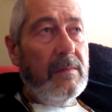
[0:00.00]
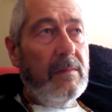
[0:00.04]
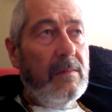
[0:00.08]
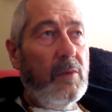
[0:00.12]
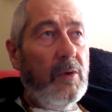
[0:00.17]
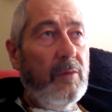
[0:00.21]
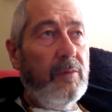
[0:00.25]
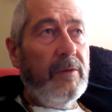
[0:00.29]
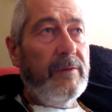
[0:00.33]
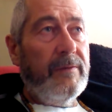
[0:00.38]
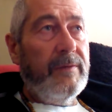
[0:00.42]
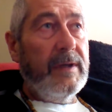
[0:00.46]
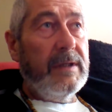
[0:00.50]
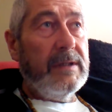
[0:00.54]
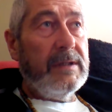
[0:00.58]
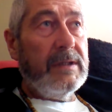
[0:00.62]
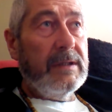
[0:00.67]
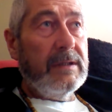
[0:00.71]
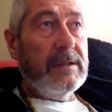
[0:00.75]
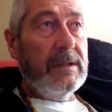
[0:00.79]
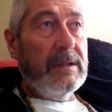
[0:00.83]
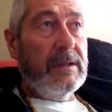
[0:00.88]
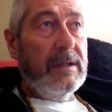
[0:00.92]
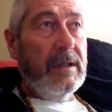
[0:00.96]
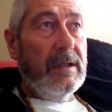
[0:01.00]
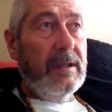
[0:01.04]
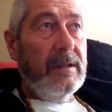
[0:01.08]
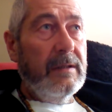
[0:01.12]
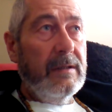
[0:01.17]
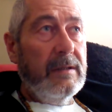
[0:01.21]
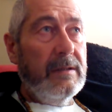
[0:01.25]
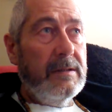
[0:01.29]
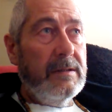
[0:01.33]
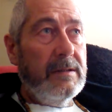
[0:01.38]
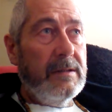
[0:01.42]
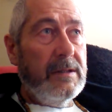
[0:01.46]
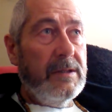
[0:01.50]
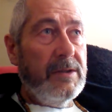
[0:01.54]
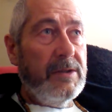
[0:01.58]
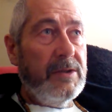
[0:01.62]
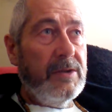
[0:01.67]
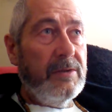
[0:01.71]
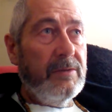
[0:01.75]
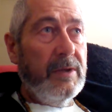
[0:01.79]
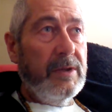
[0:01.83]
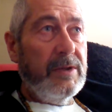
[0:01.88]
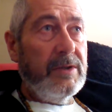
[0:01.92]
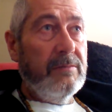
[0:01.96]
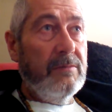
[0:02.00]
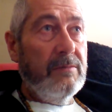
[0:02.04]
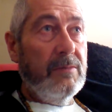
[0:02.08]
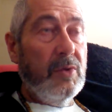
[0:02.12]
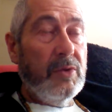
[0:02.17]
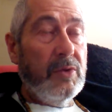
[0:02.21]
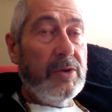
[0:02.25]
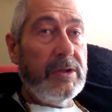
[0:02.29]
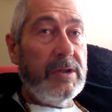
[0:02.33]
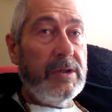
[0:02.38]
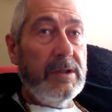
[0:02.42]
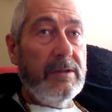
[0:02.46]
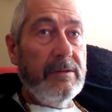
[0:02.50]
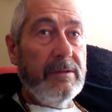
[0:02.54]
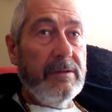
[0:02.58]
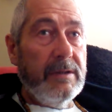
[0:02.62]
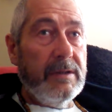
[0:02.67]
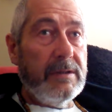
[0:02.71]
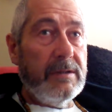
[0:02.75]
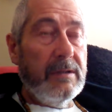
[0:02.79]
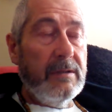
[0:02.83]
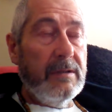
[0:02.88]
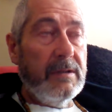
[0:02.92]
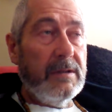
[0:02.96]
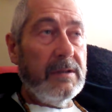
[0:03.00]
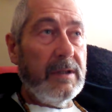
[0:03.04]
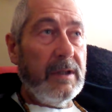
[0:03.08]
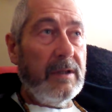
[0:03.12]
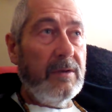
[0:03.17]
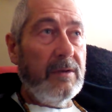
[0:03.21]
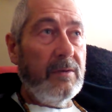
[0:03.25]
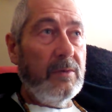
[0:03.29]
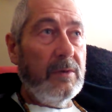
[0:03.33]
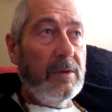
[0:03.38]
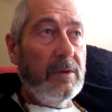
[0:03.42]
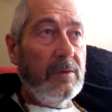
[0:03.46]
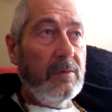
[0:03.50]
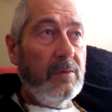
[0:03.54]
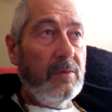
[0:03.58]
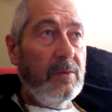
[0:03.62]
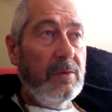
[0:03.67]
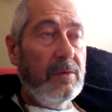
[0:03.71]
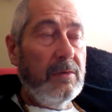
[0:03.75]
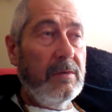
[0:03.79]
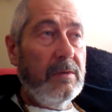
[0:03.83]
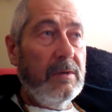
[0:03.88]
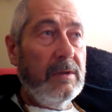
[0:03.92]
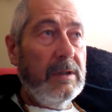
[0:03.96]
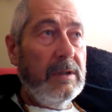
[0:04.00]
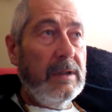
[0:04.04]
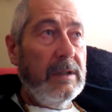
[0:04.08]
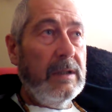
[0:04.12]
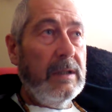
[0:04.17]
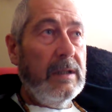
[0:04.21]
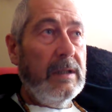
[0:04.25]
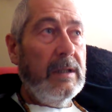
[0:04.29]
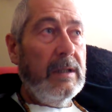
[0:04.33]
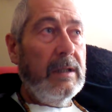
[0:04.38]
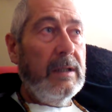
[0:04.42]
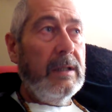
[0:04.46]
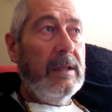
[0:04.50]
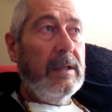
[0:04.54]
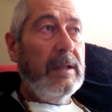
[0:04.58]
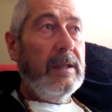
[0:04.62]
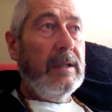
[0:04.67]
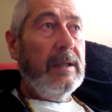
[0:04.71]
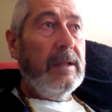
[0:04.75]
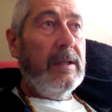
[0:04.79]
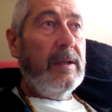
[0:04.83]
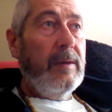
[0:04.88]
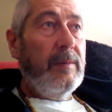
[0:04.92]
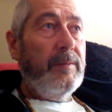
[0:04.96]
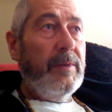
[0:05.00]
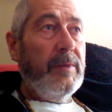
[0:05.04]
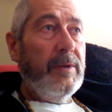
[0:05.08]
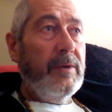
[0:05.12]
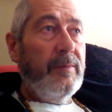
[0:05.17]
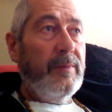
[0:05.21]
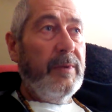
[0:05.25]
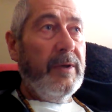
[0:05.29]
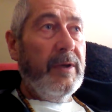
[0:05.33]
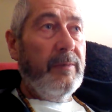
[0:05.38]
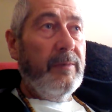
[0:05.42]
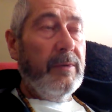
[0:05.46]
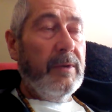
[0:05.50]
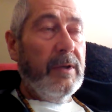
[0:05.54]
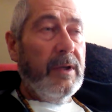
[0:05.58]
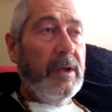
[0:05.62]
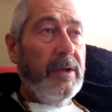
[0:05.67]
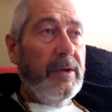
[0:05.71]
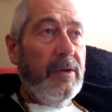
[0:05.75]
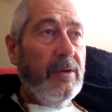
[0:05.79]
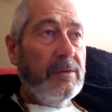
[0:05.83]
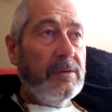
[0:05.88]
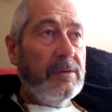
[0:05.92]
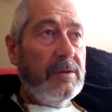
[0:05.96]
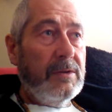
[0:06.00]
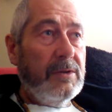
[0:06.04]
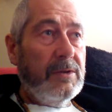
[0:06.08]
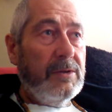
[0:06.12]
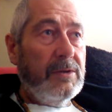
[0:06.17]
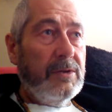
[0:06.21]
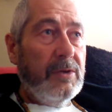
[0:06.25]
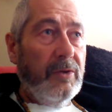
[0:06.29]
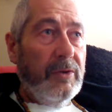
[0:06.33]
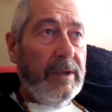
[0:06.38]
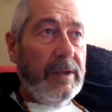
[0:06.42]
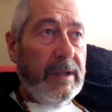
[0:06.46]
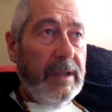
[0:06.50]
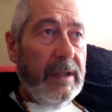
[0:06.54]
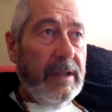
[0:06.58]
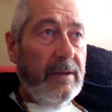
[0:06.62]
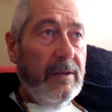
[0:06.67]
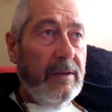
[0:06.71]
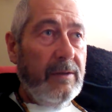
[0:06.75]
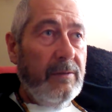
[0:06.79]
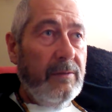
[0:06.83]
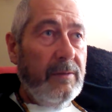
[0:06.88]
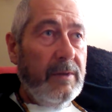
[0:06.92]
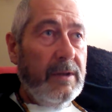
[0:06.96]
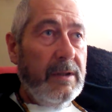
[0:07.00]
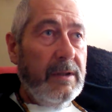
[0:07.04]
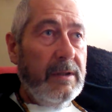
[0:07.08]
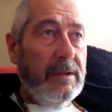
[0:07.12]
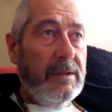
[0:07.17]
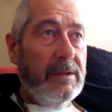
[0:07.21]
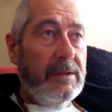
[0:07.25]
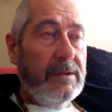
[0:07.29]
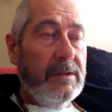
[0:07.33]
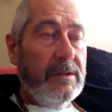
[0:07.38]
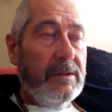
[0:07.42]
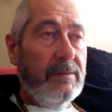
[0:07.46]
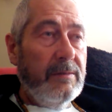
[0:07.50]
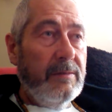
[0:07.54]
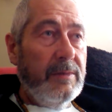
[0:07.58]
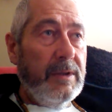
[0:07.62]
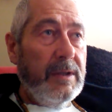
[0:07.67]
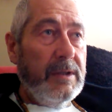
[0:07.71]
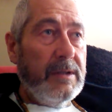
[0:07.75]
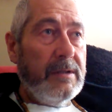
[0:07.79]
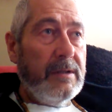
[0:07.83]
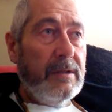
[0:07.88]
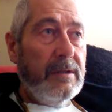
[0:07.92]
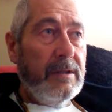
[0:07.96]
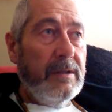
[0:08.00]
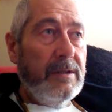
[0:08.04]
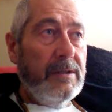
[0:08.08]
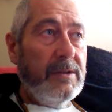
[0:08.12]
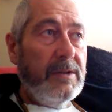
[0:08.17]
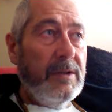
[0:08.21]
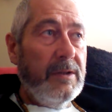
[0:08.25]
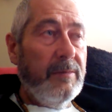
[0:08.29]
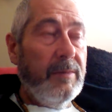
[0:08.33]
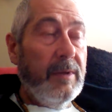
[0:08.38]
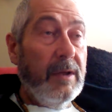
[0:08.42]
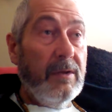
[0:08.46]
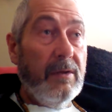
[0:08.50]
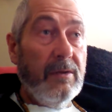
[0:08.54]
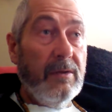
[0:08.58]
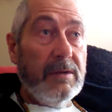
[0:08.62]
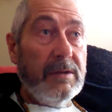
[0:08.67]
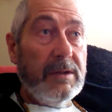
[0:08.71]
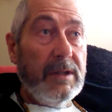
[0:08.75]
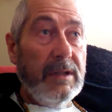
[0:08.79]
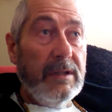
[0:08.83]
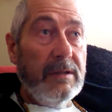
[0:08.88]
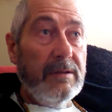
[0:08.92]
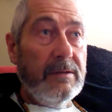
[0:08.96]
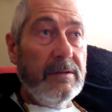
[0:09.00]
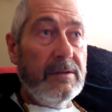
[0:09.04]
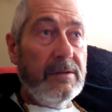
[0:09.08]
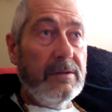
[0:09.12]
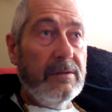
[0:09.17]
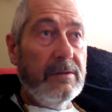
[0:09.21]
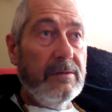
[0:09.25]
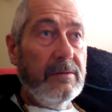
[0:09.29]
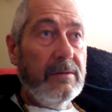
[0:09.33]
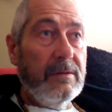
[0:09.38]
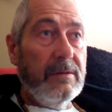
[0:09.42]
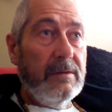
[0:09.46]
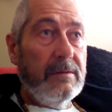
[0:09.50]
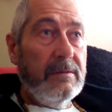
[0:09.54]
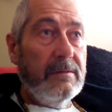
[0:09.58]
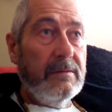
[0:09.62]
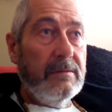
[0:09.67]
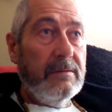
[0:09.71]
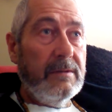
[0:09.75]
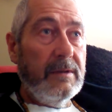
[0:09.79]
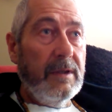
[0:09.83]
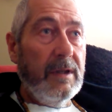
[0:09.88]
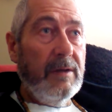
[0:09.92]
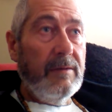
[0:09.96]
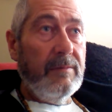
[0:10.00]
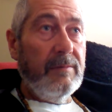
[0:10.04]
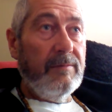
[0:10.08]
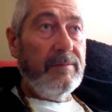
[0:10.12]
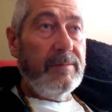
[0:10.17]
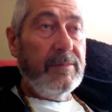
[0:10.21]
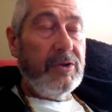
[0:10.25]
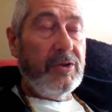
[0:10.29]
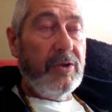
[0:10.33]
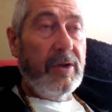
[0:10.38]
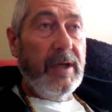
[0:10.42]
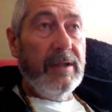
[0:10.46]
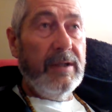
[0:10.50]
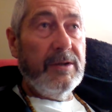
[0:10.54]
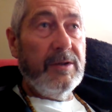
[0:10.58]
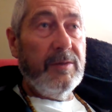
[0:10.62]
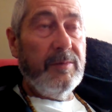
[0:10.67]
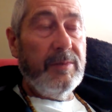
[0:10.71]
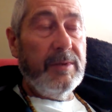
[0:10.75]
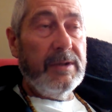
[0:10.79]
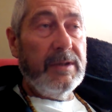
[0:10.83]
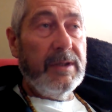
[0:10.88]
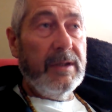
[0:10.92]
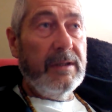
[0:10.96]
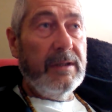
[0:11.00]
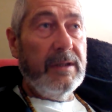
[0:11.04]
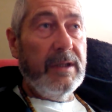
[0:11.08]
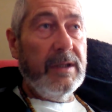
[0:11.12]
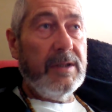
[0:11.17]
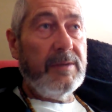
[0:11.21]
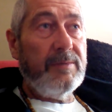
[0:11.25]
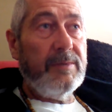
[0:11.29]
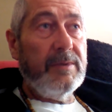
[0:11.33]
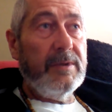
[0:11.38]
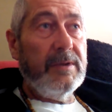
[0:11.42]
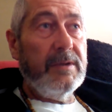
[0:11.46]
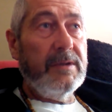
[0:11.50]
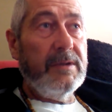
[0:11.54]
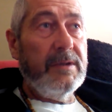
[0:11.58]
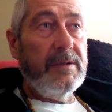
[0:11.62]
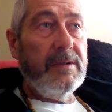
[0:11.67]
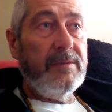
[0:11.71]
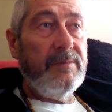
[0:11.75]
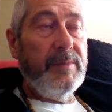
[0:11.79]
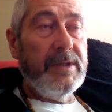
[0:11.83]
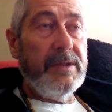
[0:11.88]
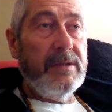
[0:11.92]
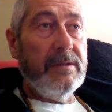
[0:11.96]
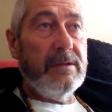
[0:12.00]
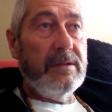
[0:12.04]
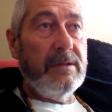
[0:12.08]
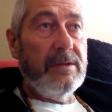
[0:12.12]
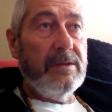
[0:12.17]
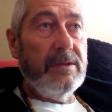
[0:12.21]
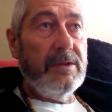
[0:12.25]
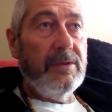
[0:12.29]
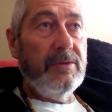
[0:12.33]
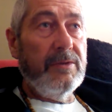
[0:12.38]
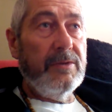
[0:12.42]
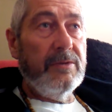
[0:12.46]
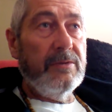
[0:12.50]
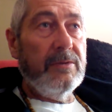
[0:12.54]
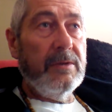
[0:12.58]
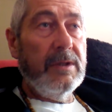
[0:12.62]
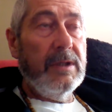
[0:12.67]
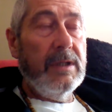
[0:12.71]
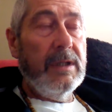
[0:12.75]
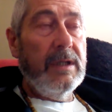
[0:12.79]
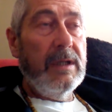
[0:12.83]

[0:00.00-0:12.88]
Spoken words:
What we're facing today is a situation more serious than the Second World War, but the people are not joining in with the leadership because the leadership are not telling the truth. They are trying to pretend desperately that it's business as usual,